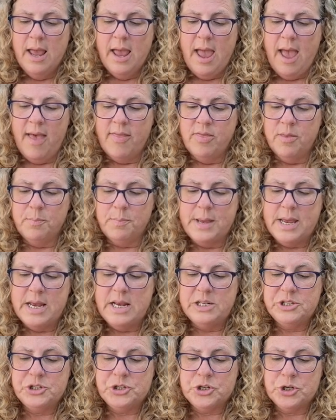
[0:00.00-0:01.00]
And the
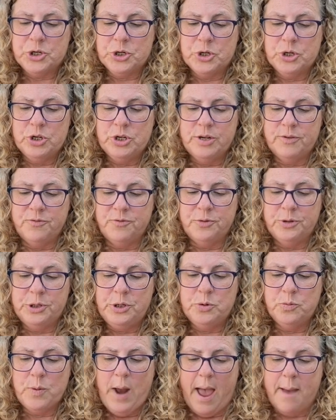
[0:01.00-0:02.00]
bees turned and
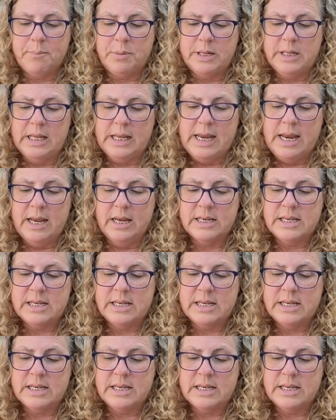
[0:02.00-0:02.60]
flew rapidly